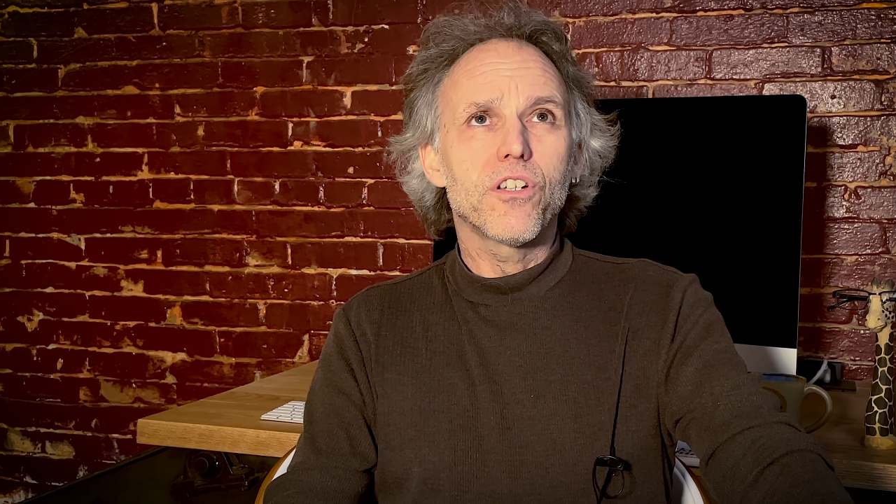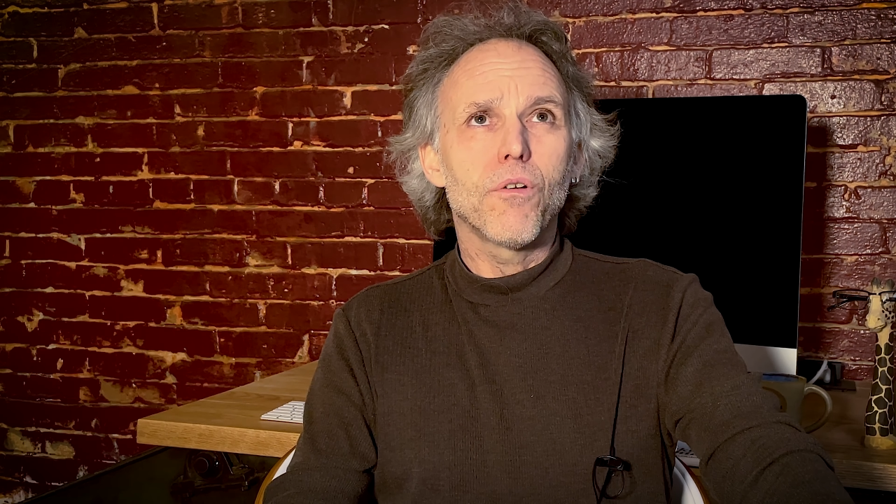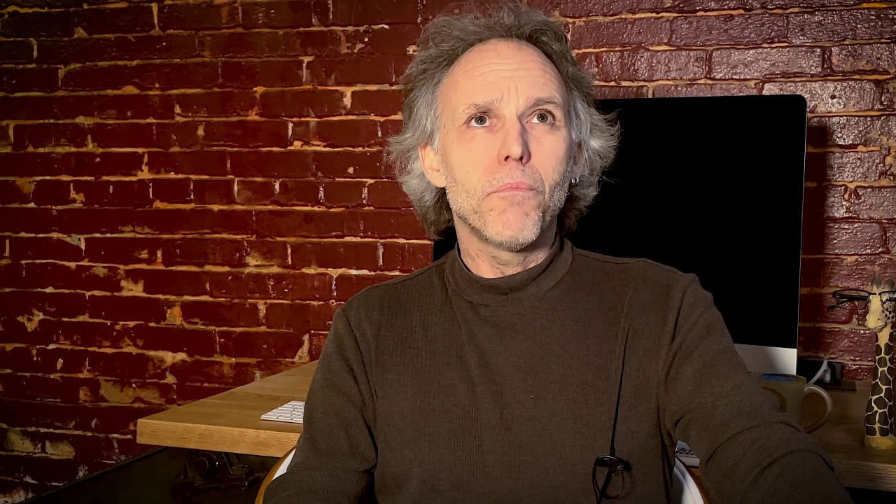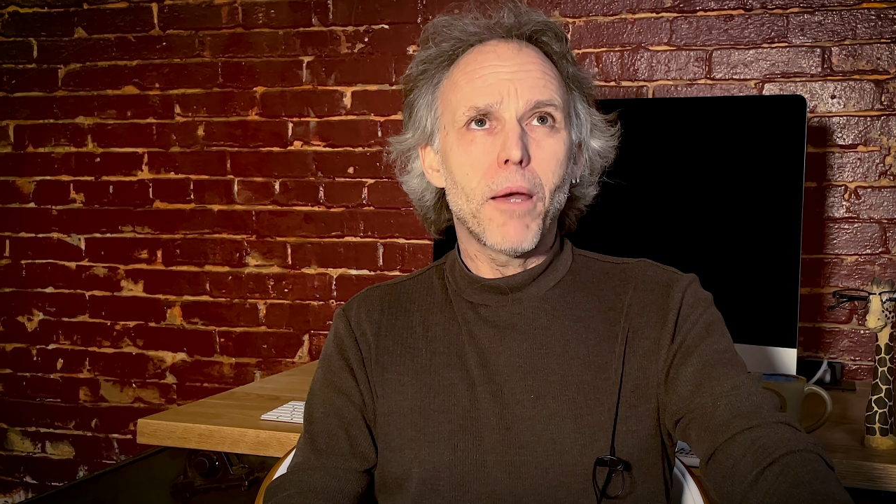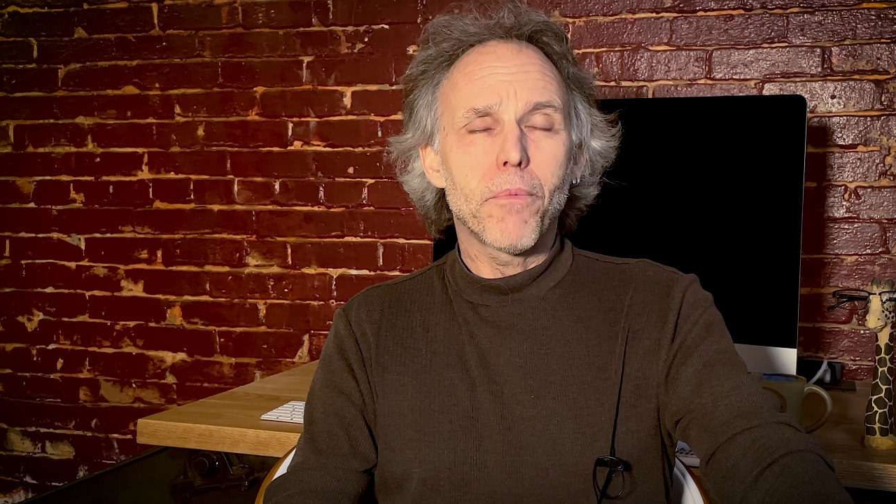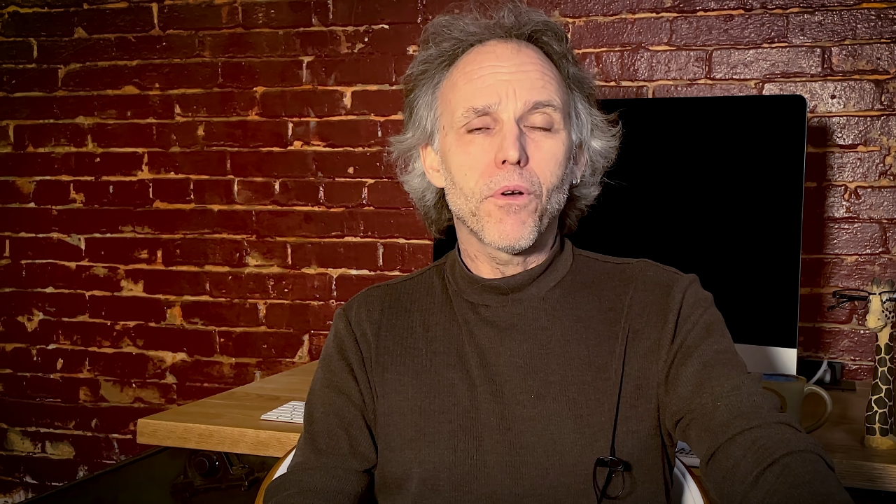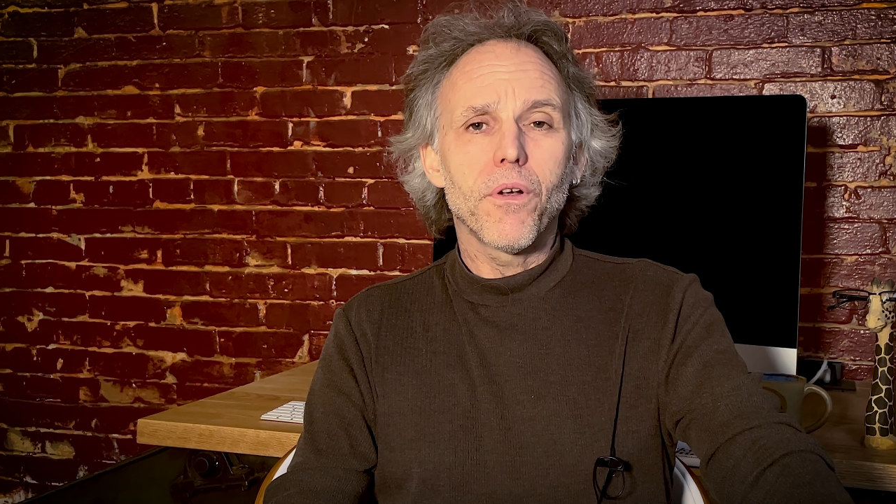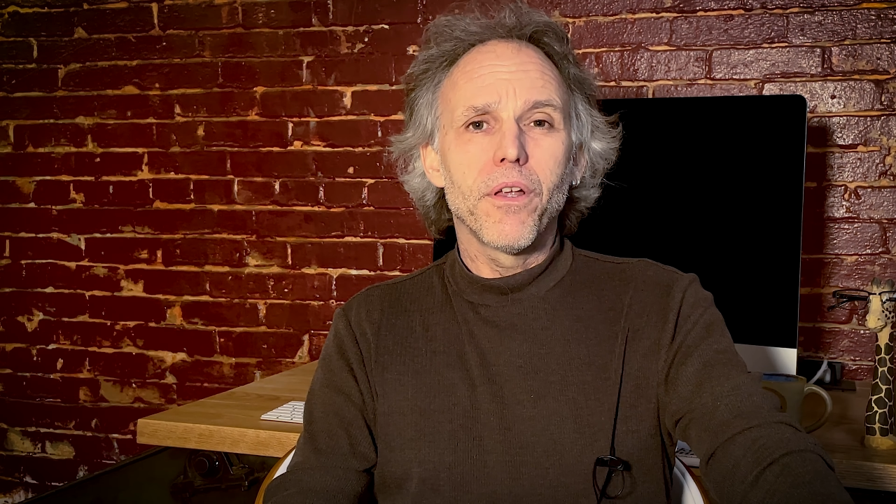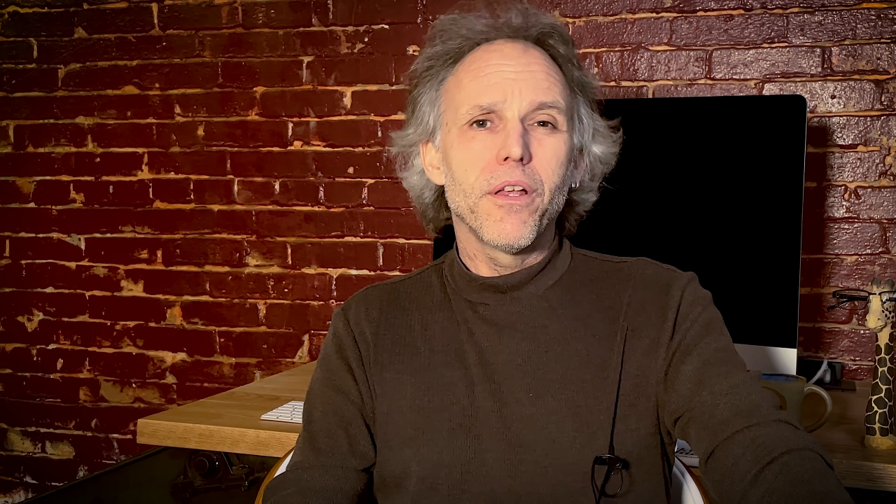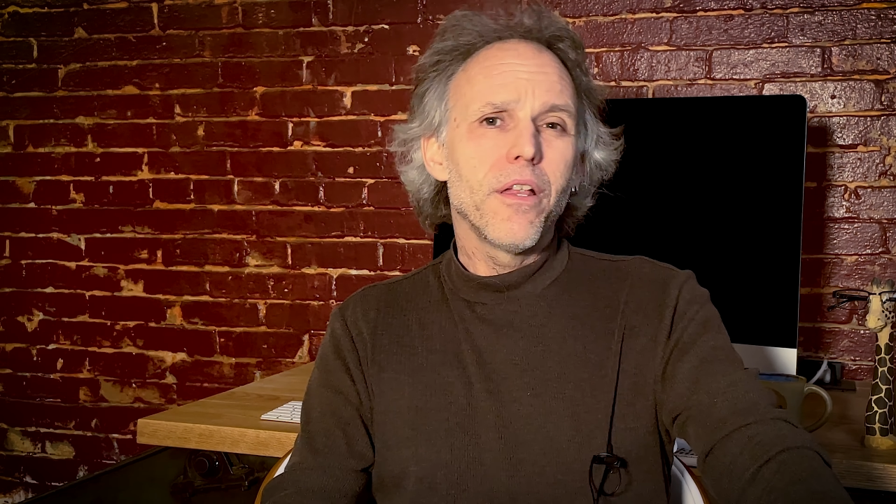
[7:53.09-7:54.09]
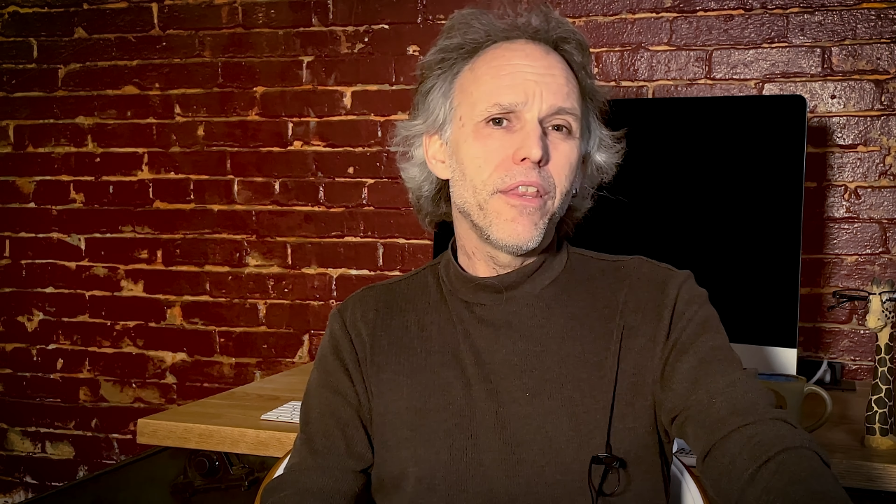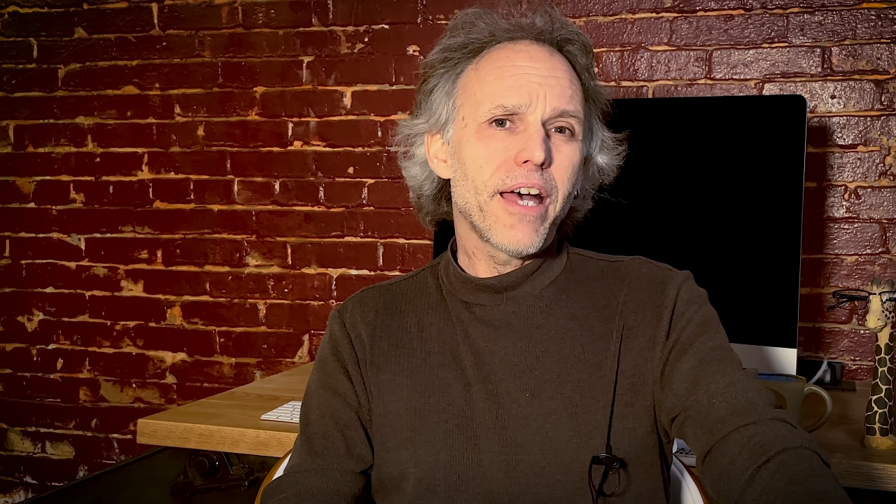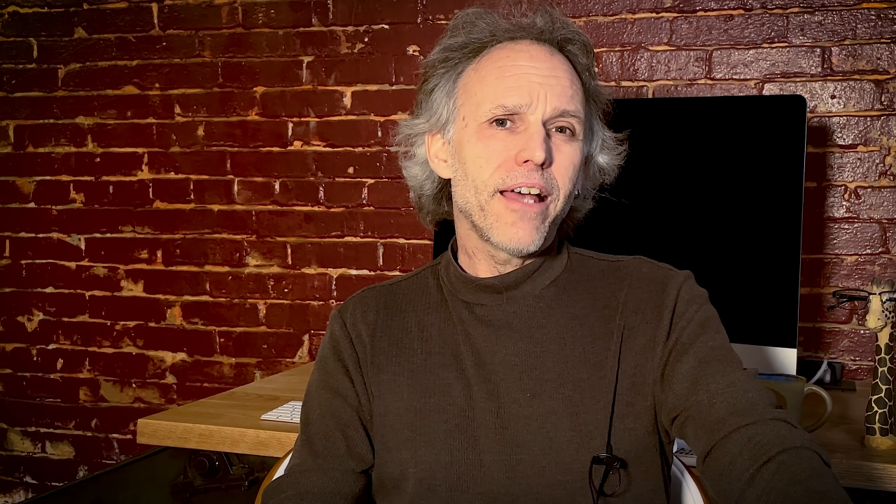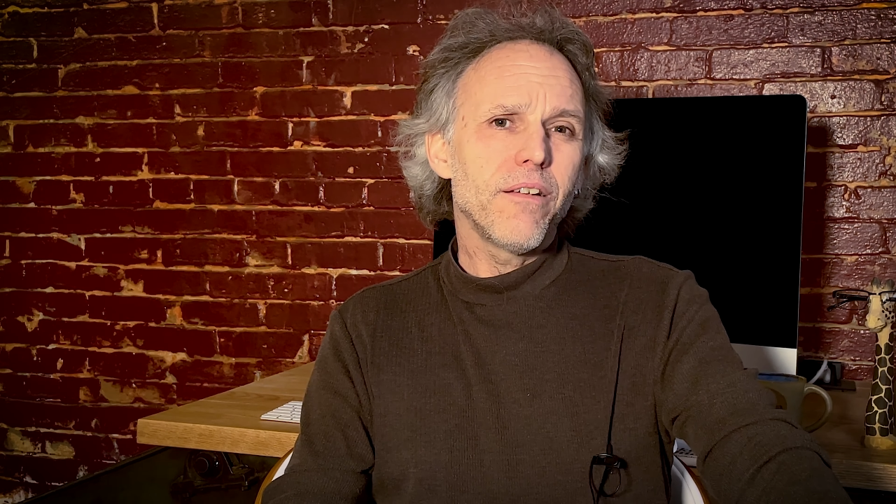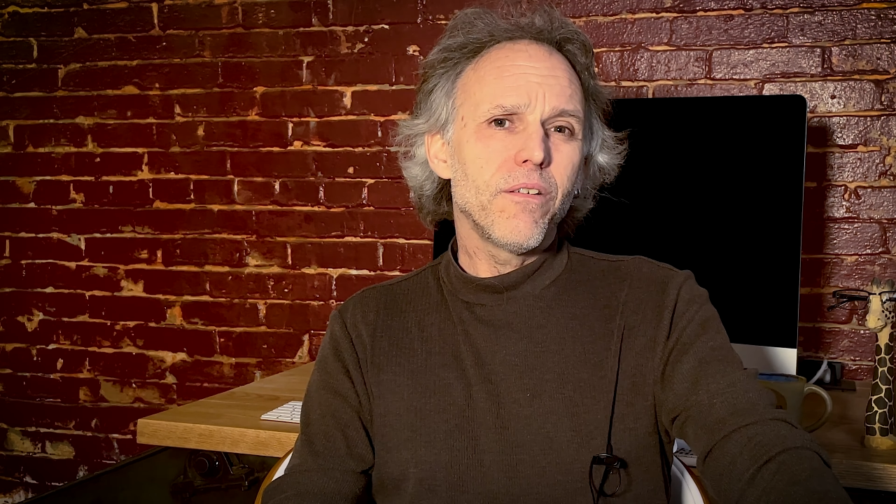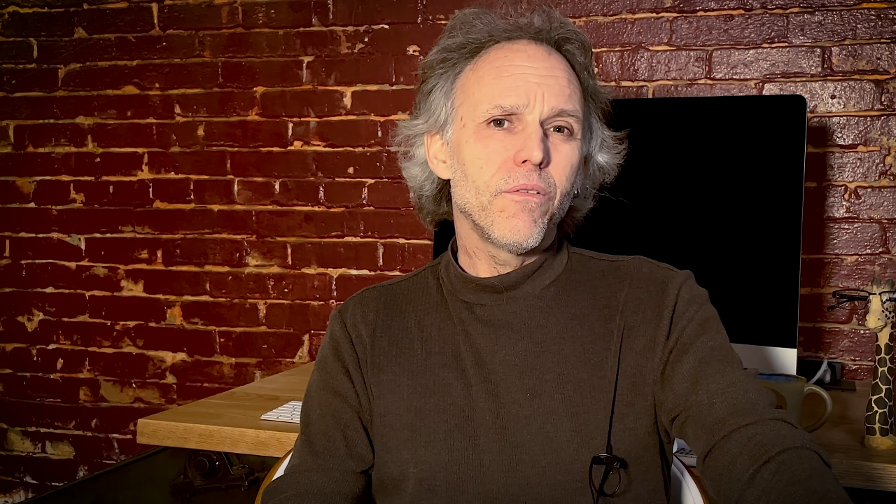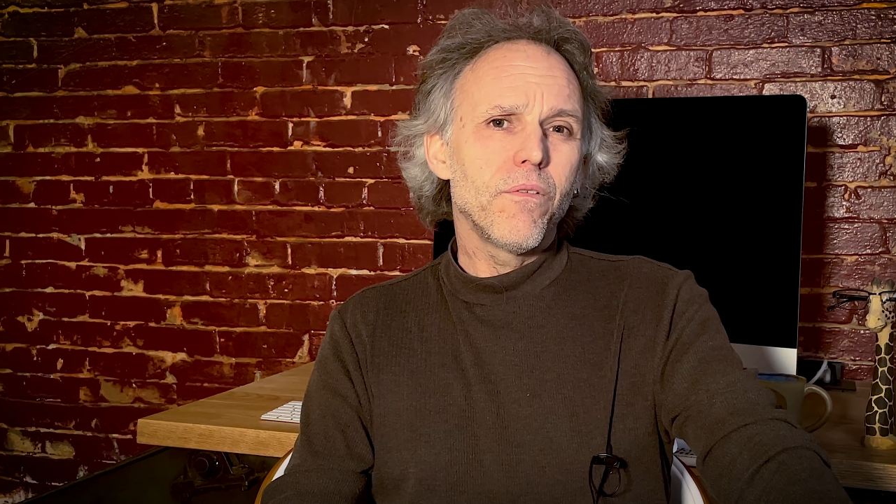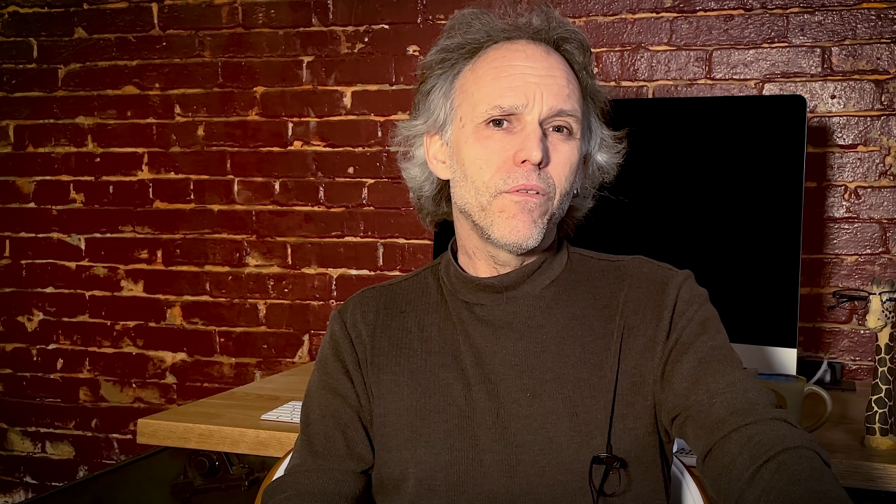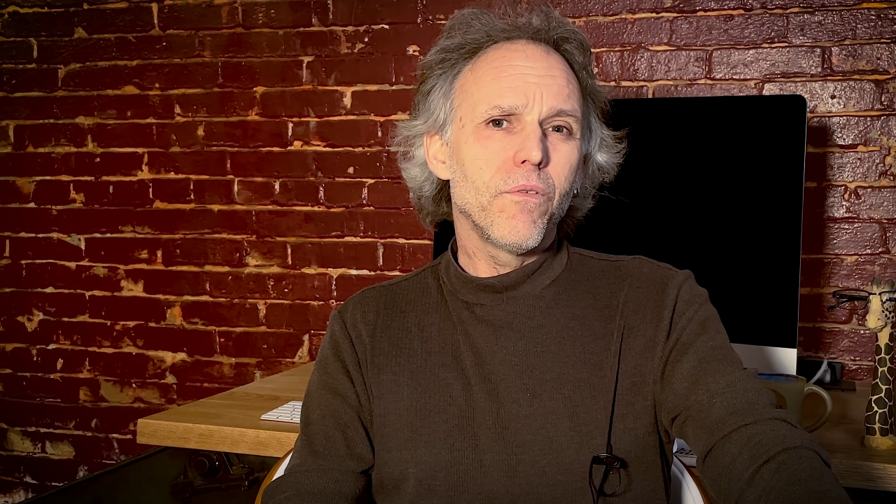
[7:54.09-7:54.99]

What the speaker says: to remember that